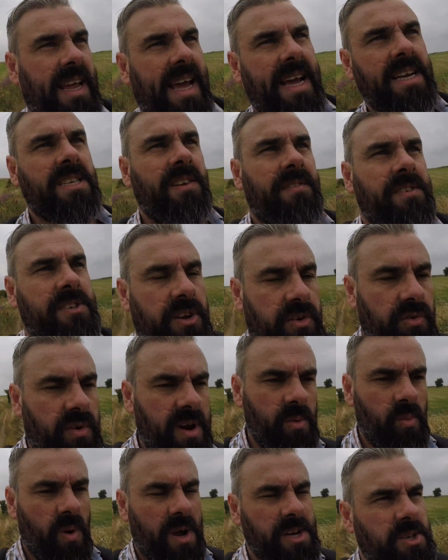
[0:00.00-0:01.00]
active is a
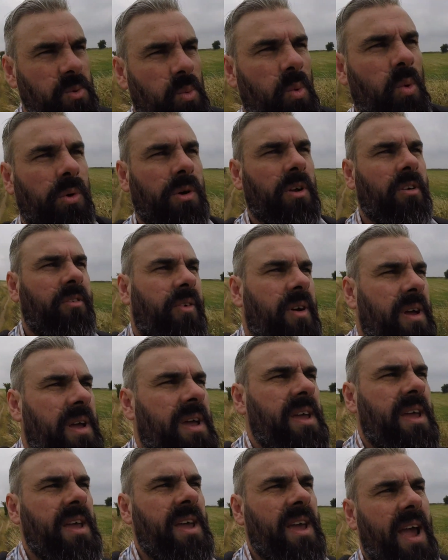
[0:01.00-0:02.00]
great way to ward off
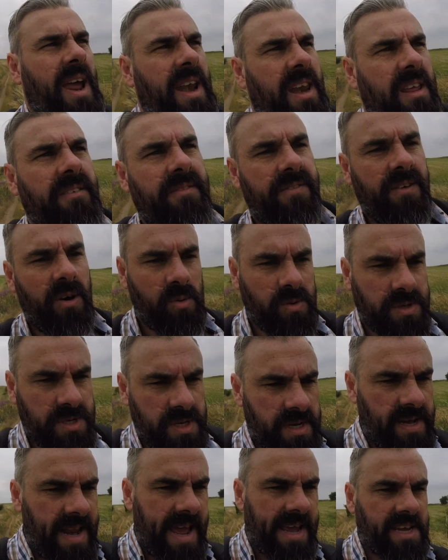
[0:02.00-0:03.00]
any of
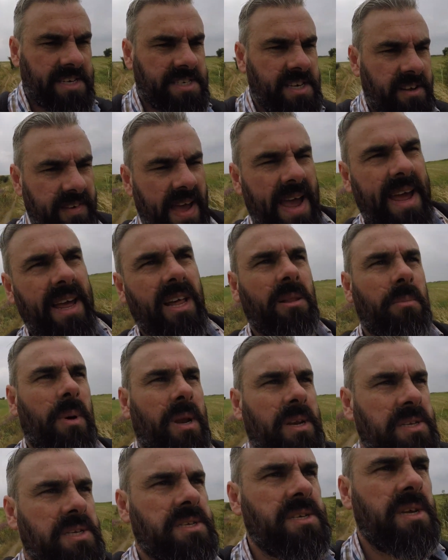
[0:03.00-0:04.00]
those negative
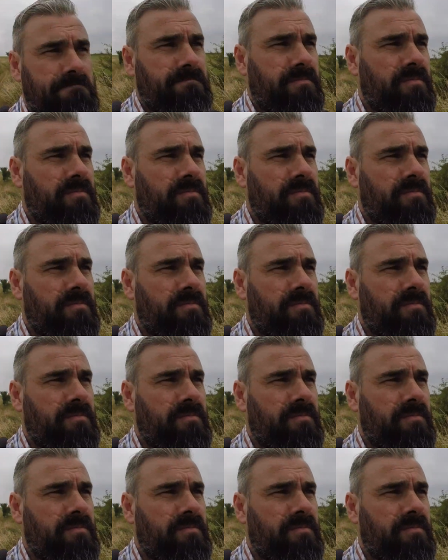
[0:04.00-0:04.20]
ailments.